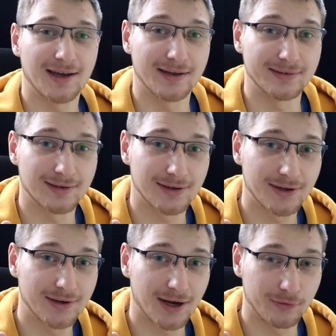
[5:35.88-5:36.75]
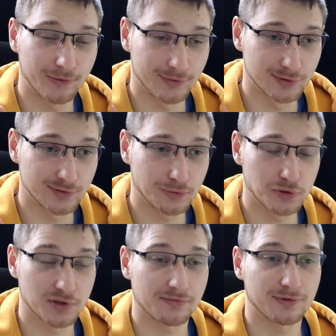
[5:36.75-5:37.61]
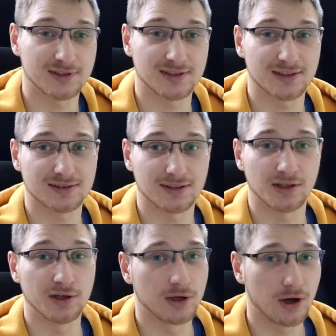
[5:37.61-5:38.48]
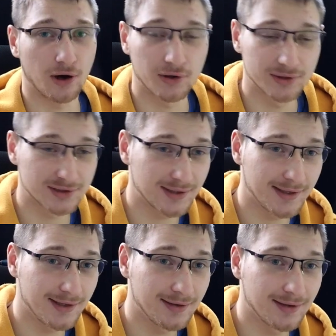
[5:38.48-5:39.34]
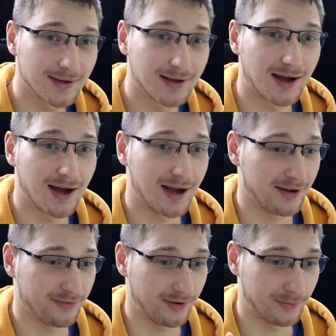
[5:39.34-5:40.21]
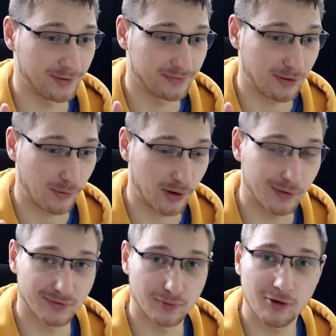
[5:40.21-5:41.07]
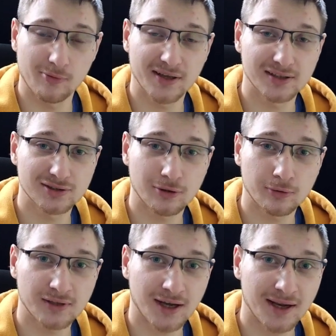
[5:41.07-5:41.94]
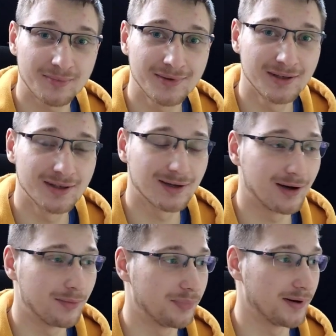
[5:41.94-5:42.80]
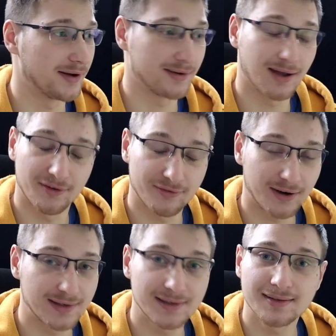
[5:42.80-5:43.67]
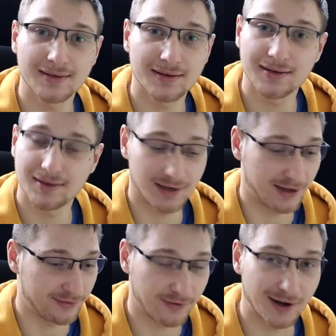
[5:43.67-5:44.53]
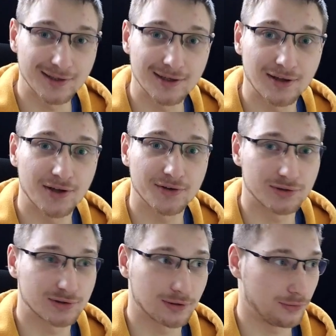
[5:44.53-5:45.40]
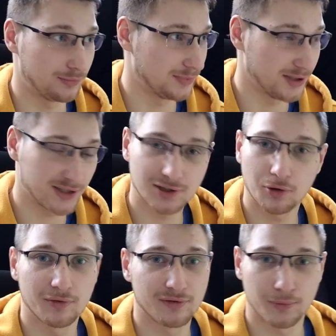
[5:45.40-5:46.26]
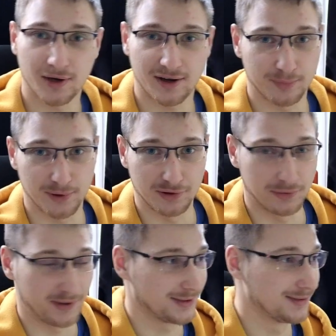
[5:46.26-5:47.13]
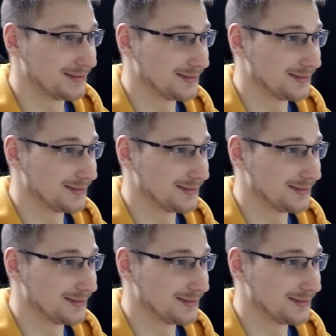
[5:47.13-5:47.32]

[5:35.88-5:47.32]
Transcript: and learn how to use Fusion 360. Honestly, I found it very overwhelming this whole time, but I finally did it, I finally learned, so let's go over what I've been doing.